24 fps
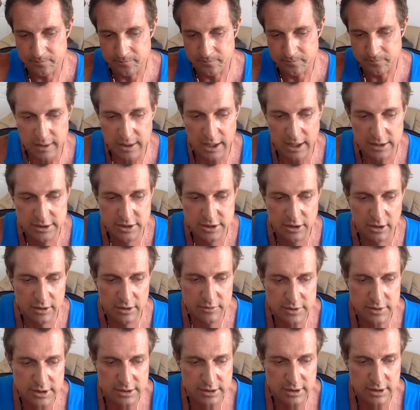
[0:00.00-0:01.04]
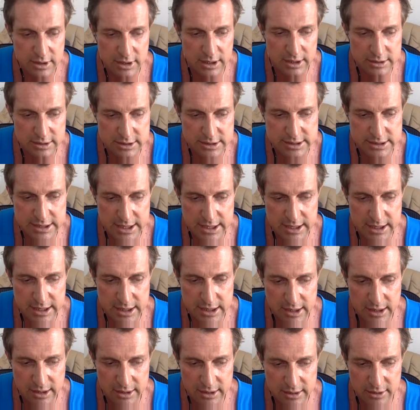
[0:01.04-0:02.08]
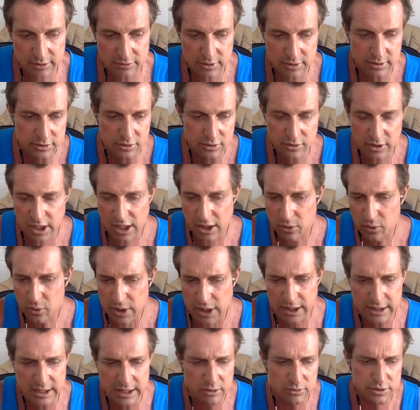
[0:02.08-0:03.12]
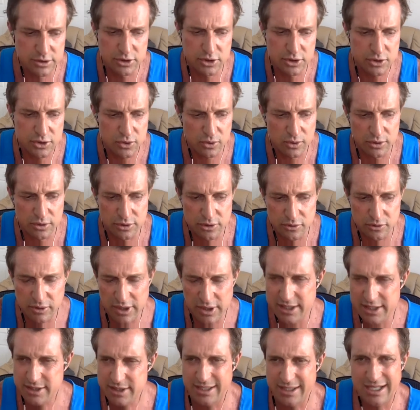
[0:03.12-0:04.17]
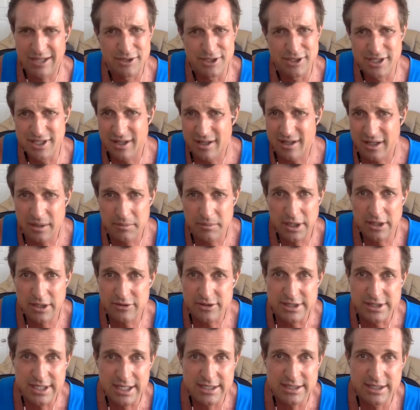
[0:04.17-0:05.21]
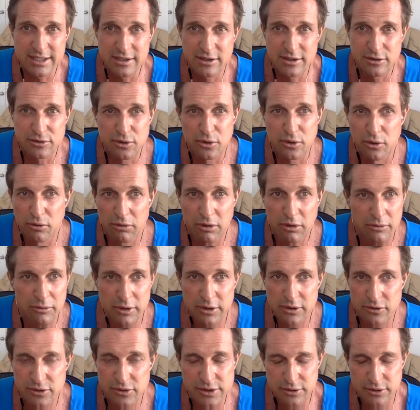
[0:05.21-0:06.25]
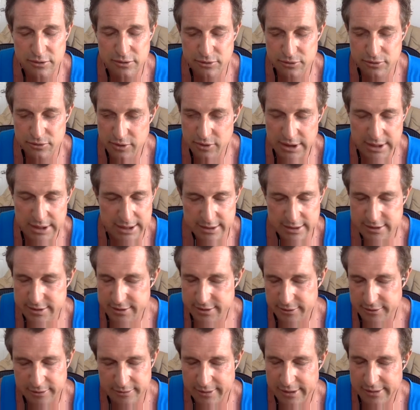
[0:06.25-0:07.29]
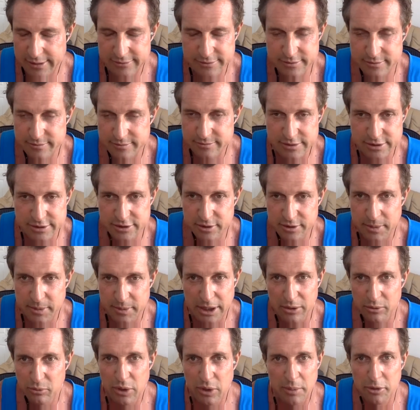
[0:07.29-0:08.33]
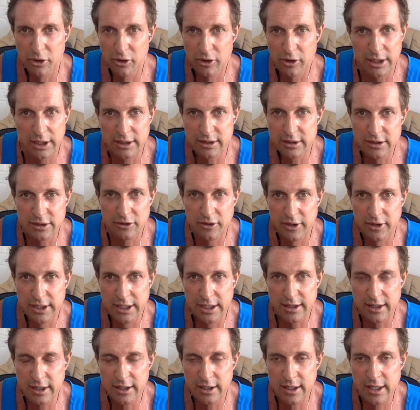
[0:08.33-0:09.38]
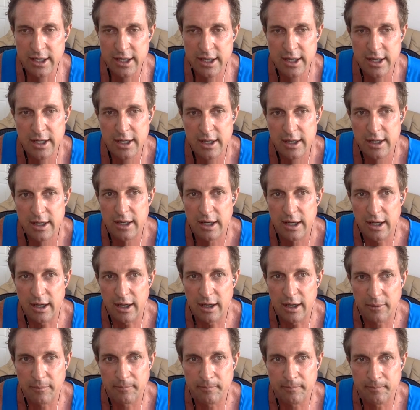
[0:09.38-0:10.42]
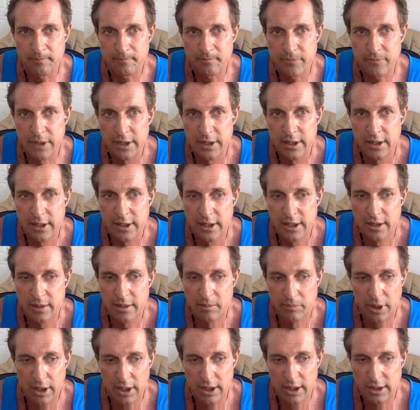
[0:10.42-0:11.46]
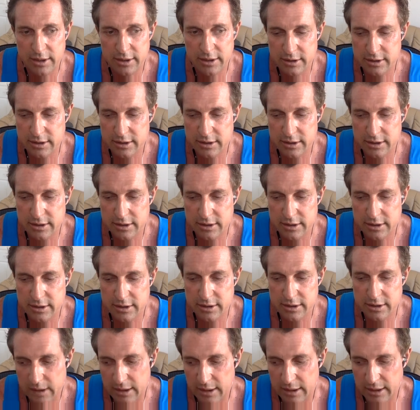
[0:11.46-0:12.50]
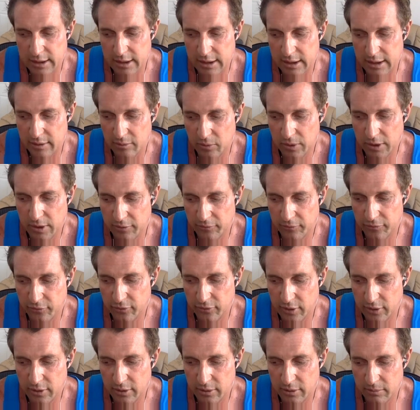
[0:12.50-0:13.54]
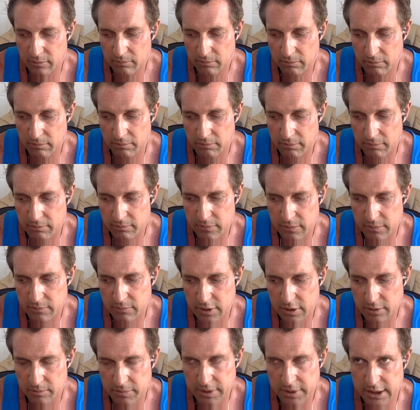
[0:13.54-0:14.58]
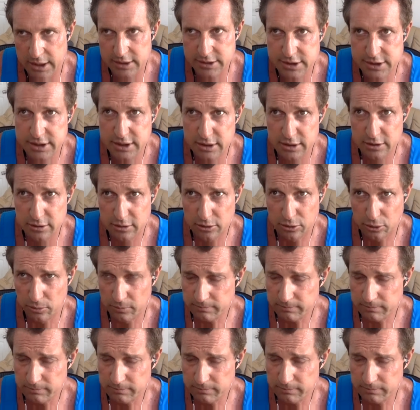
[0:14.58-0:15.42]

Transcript: Yeah, so I would I'd say uh, you know during Hell Week that was a short duration. I was young. I mean, I was 19 years old when I went through SEAL training, so I was still made of rubber. I could do anything. Um, but you know, I I went from you know being a SEAL